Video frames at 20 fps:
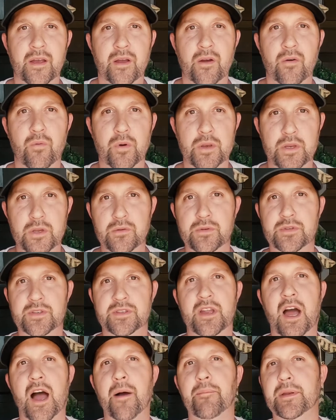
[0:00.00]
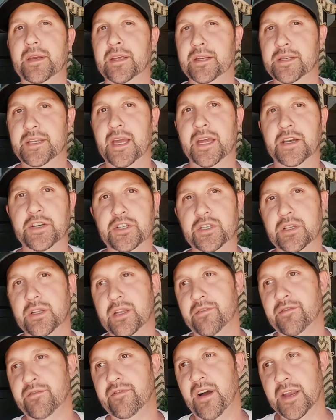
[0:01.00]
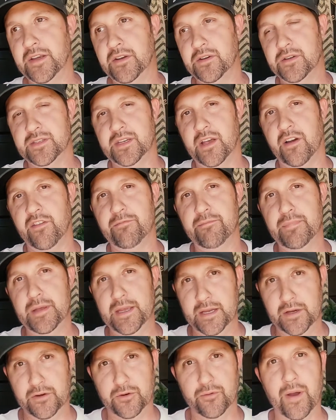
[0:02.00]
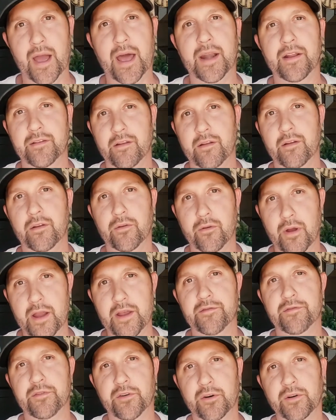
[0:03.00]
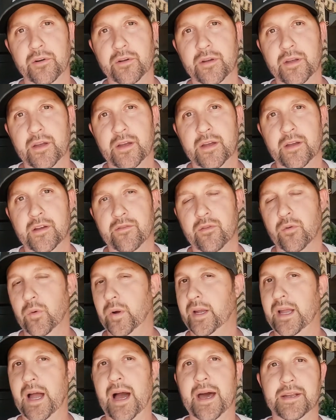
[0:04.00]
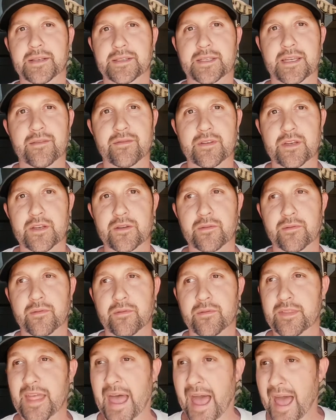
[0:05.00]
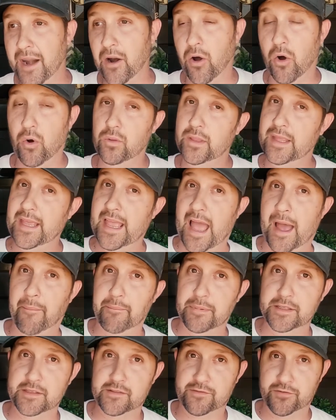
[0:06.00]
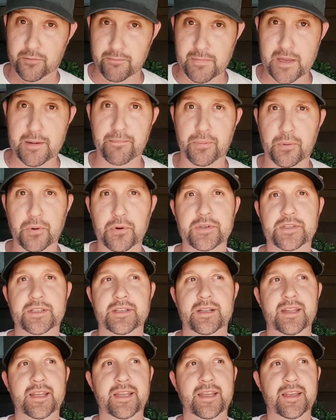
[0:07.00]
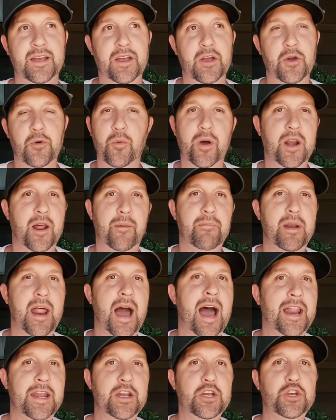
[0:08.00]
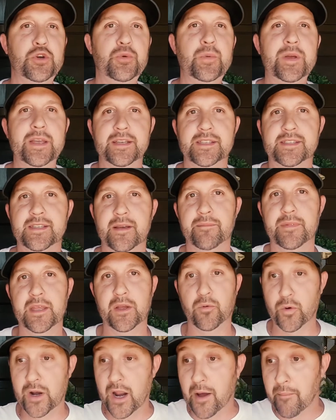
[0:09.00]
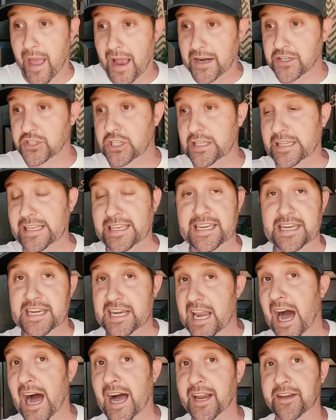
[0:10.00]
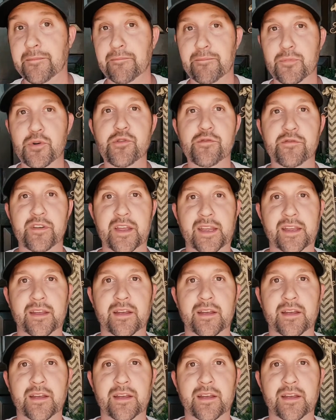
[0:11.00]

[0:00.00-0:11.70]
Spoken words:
when you stop and intentionally find yourself being grateful for what God has given you. That only happens for me personally when I'm not doing something, when I'm actually not moving.